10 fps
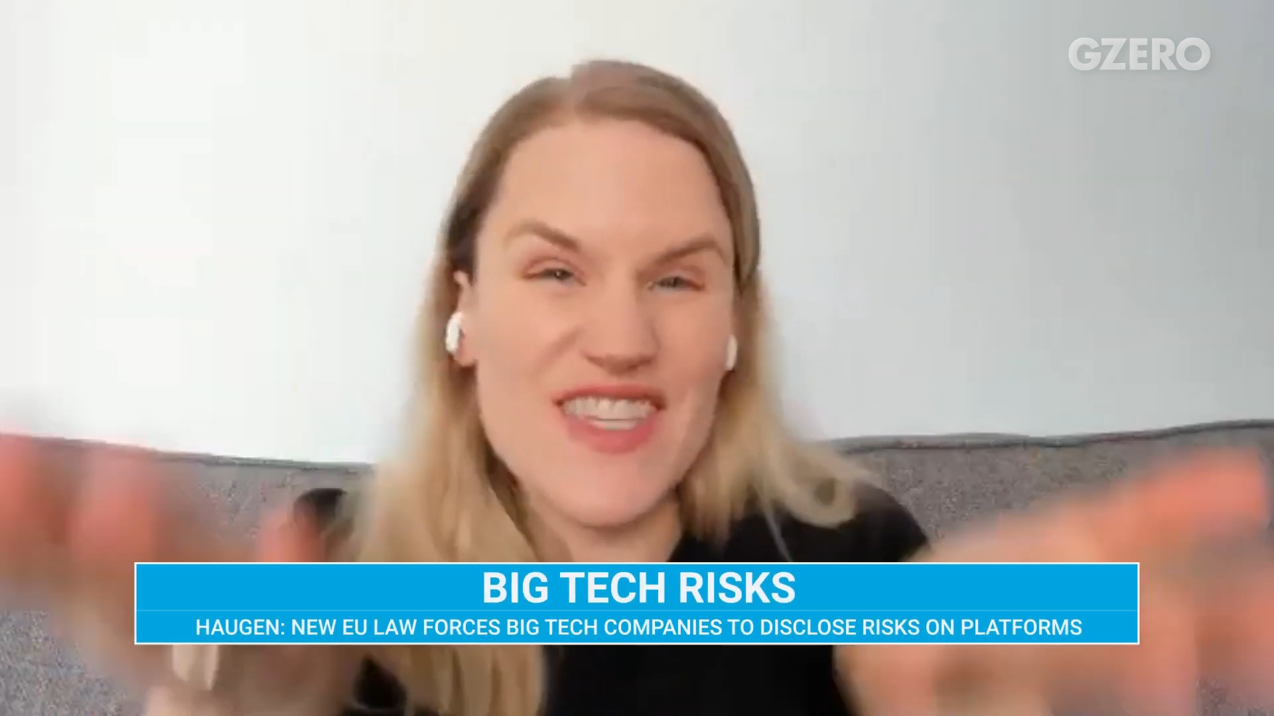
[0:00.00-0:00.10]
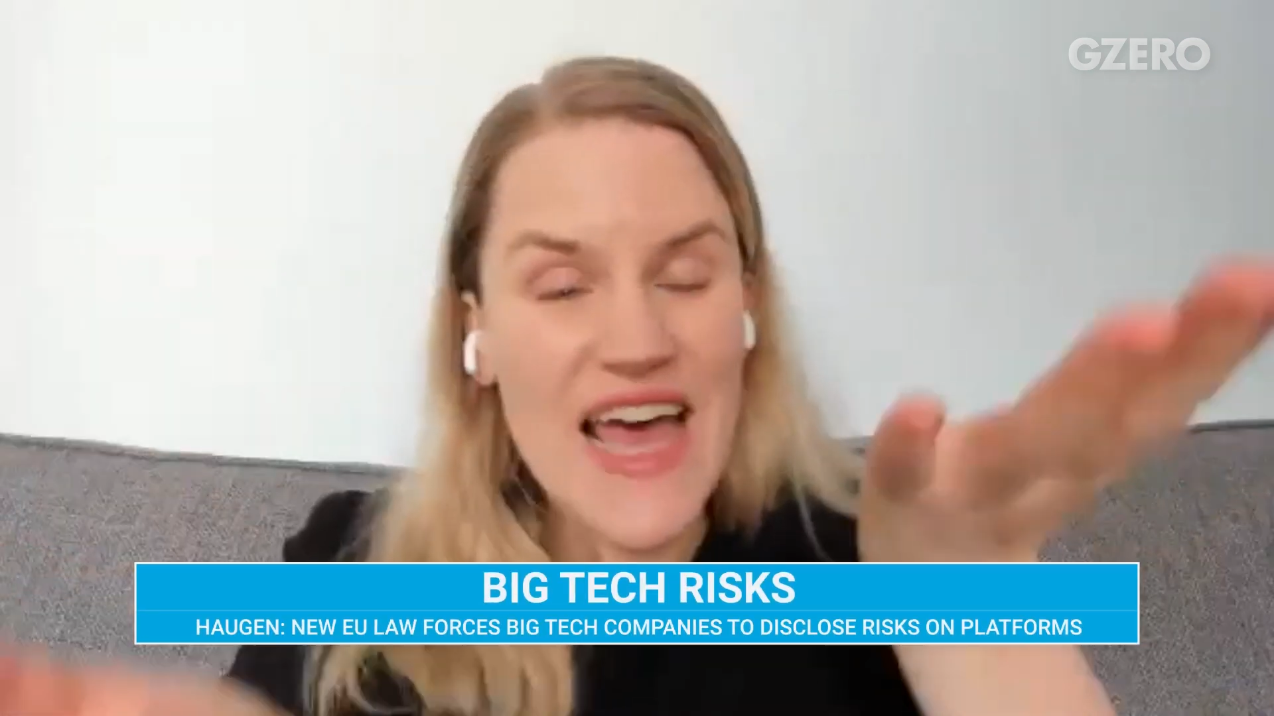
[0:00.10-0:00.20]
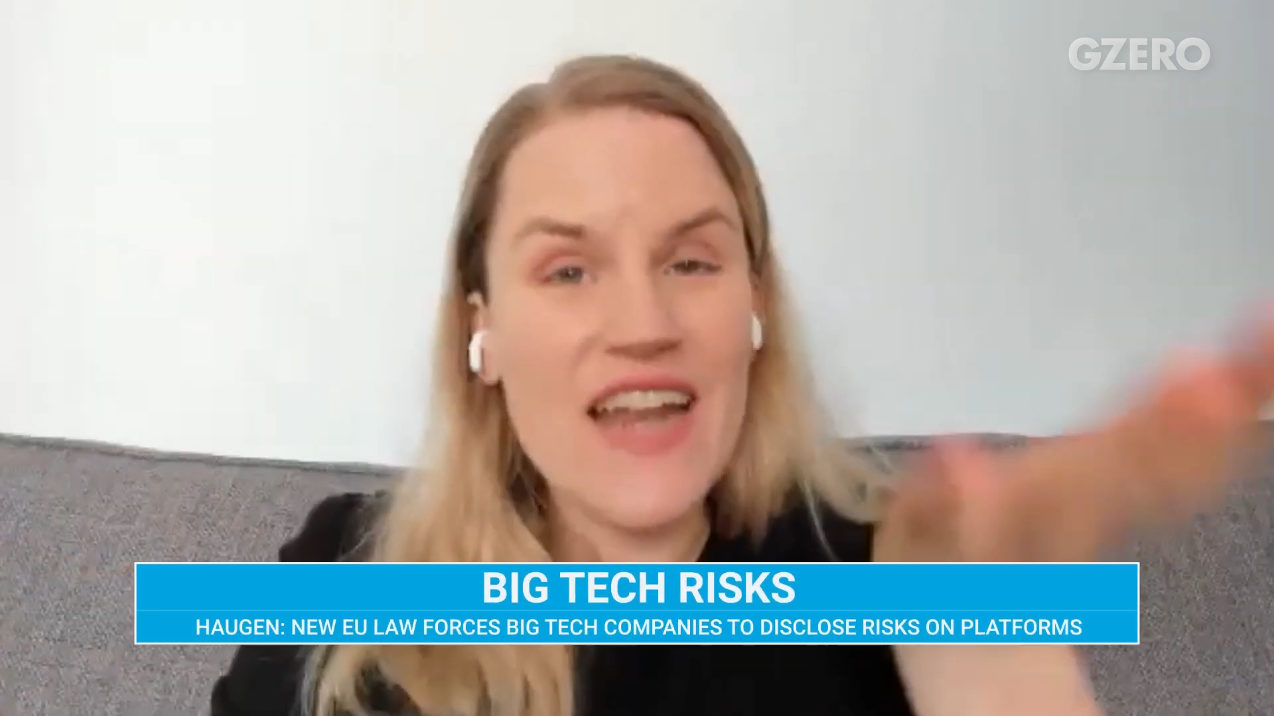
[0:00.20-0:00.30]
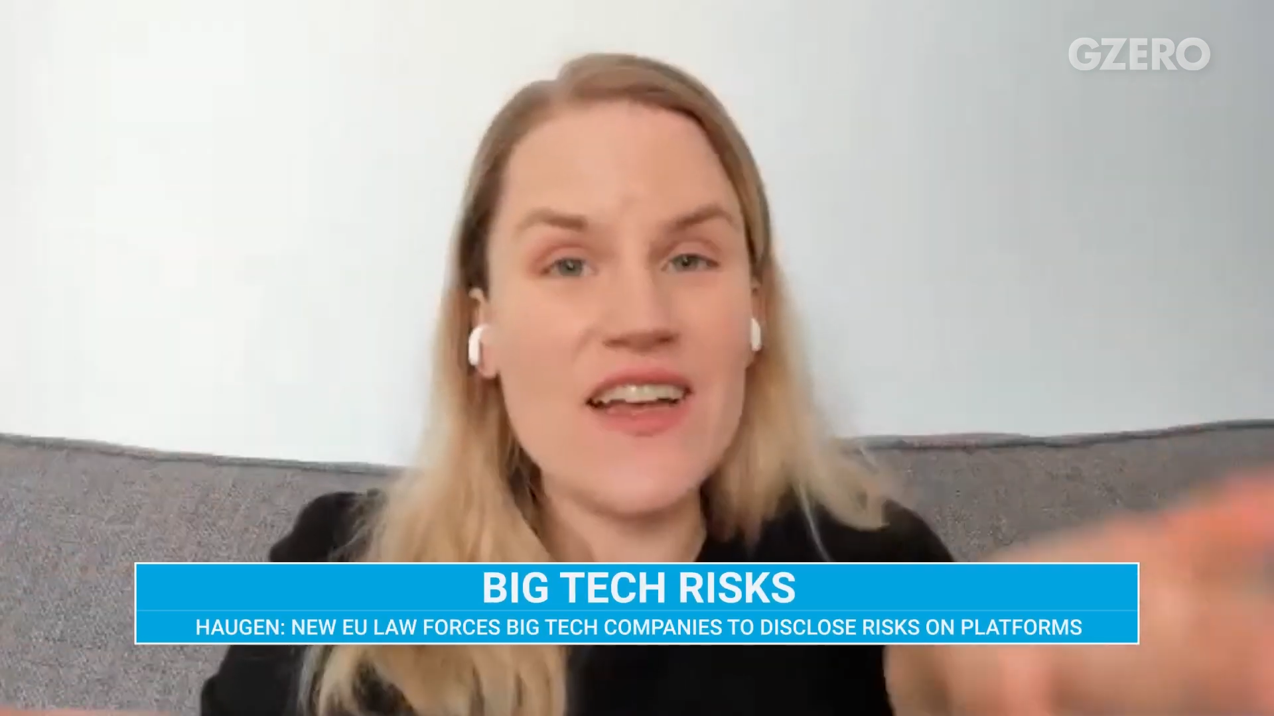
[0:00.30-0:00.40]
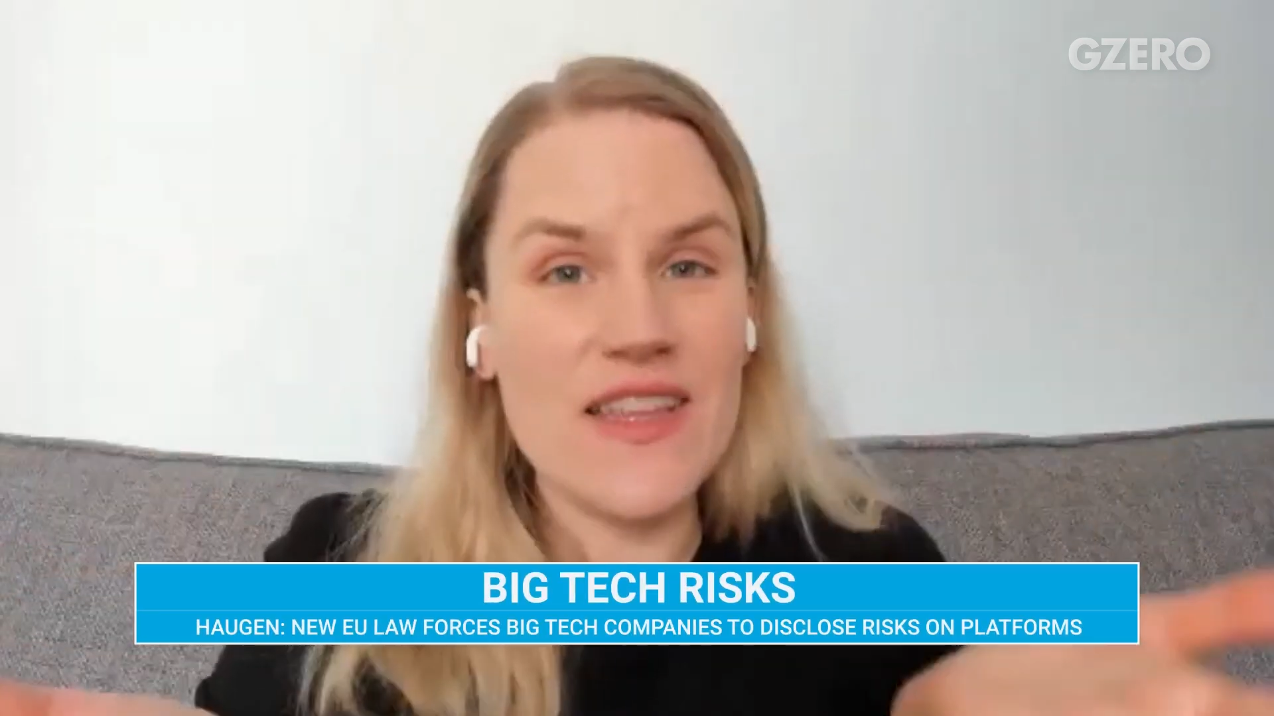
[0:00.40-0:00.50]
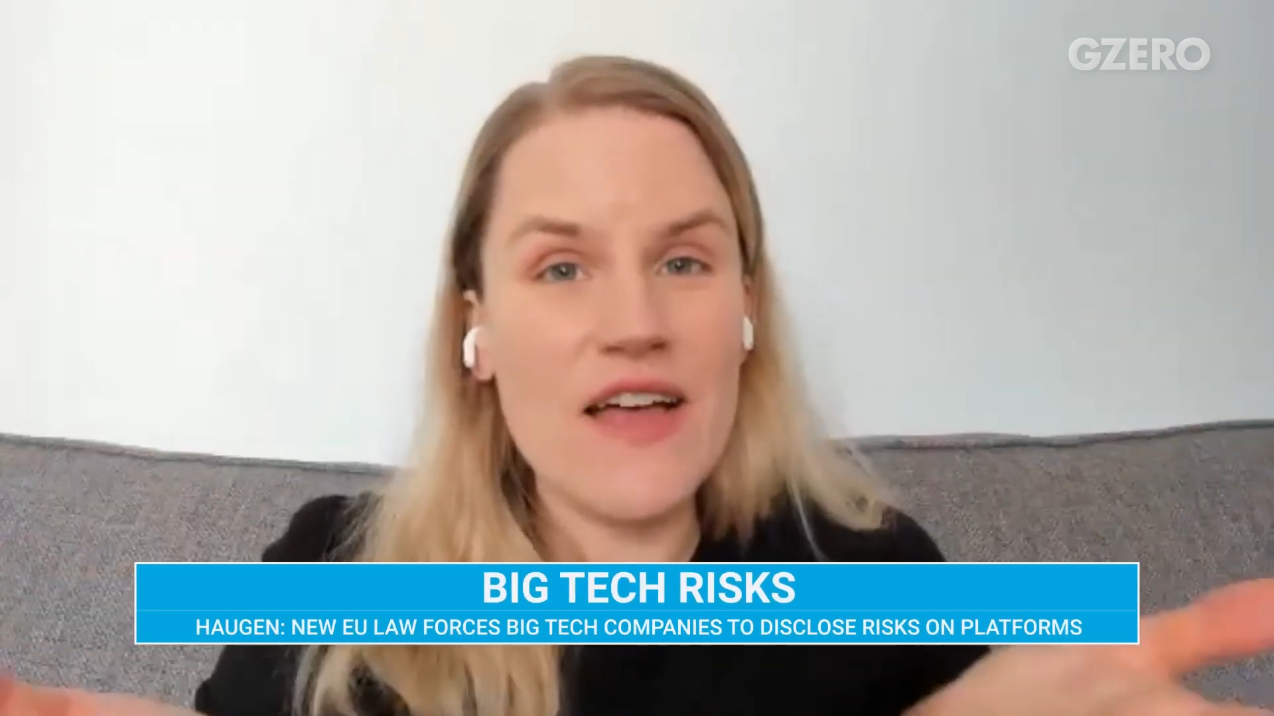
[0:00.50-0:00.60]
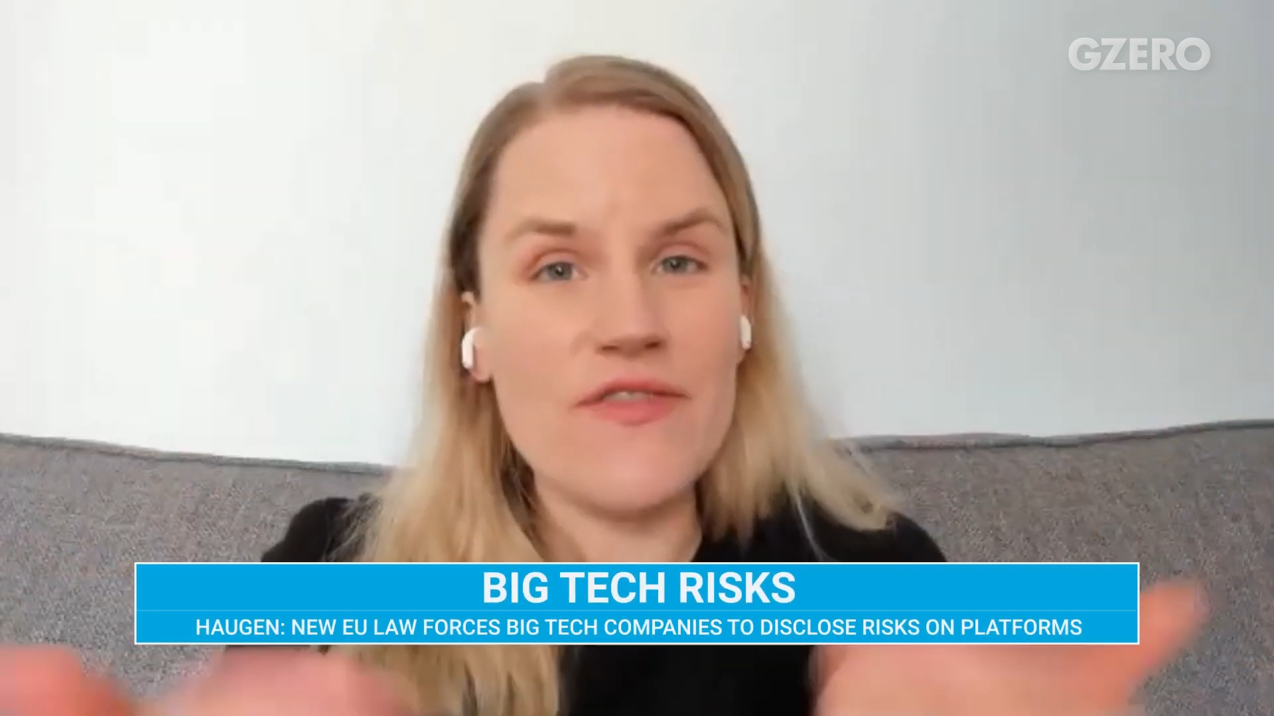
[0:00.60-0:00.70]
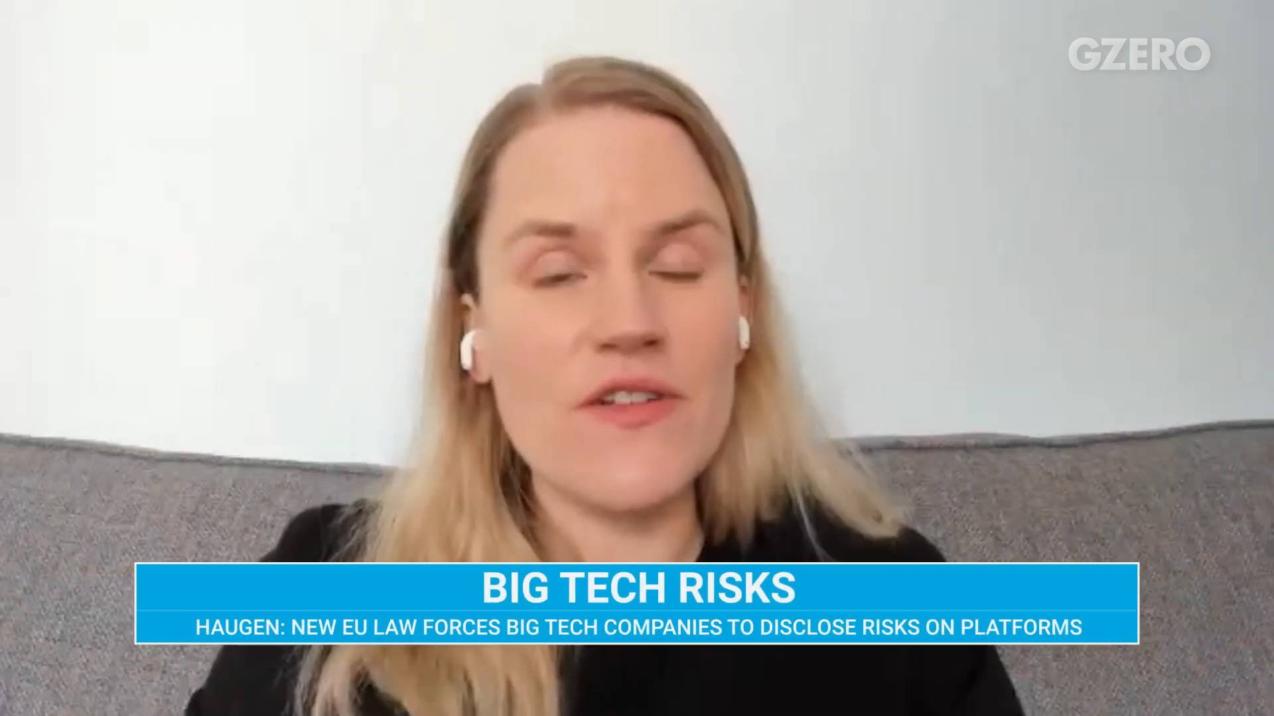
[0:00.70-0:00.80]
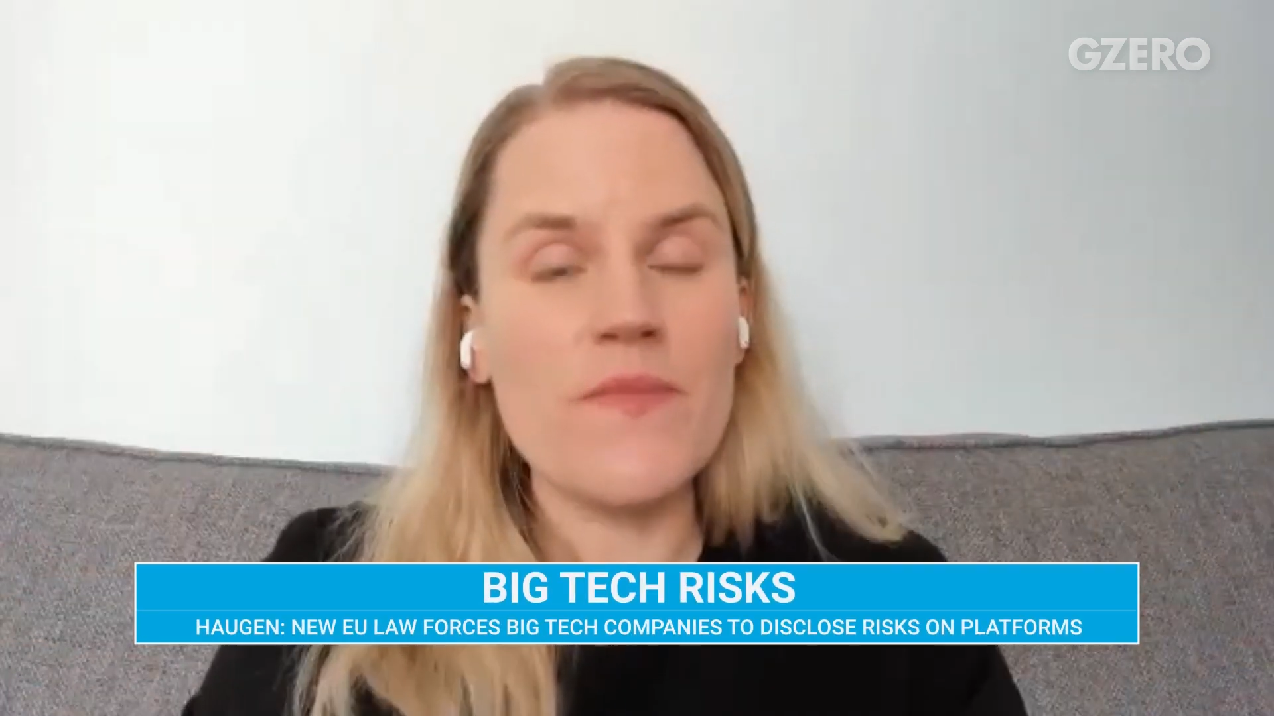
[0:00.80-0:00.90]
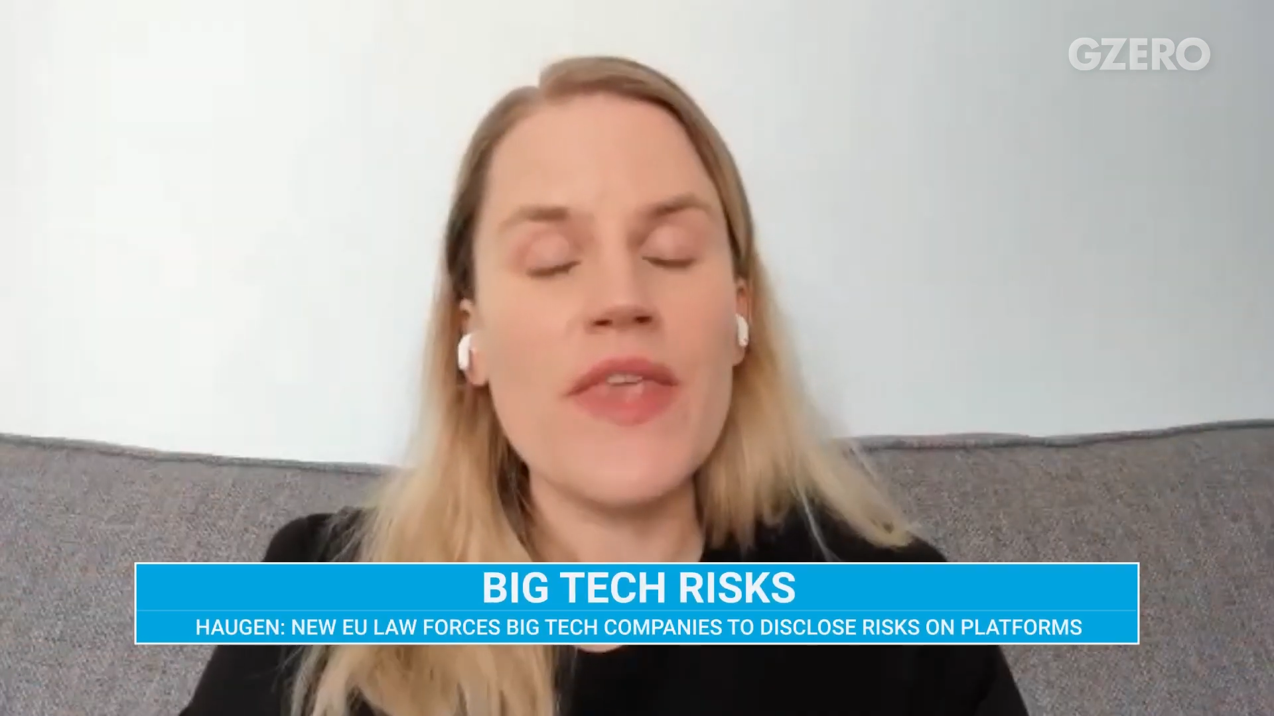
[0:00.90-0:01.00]
that
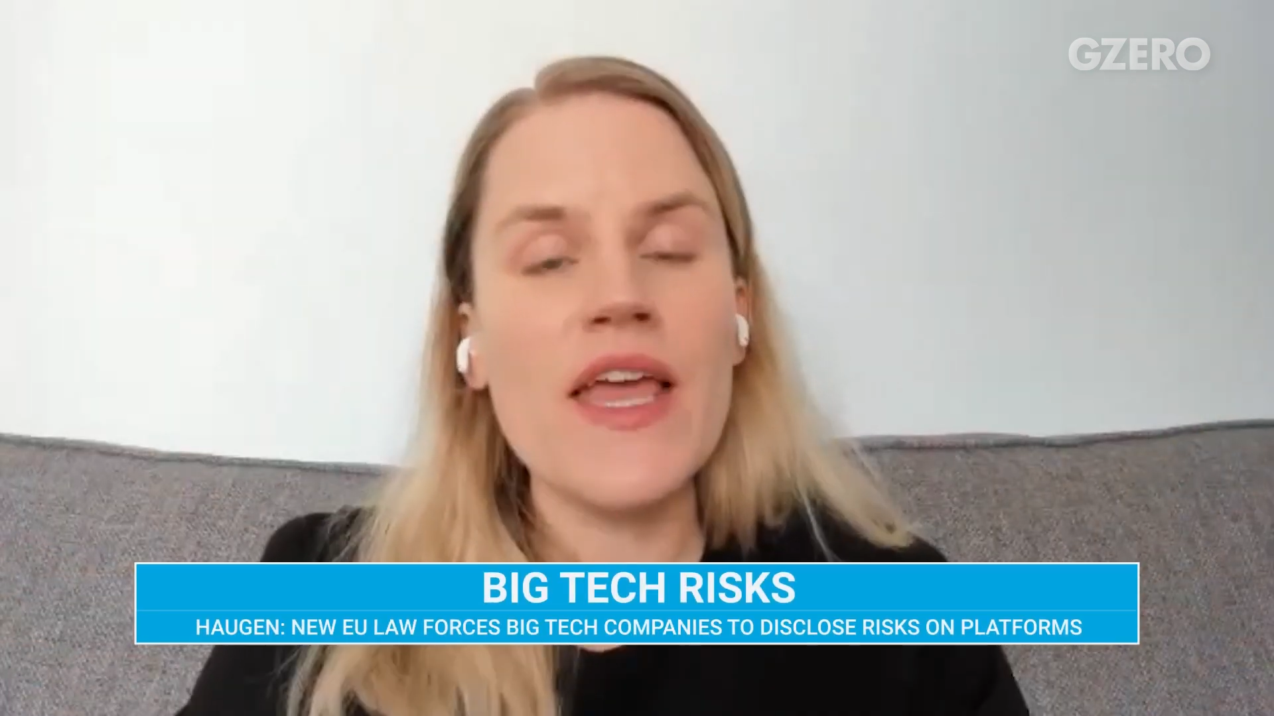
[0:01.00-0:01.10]
unlevel.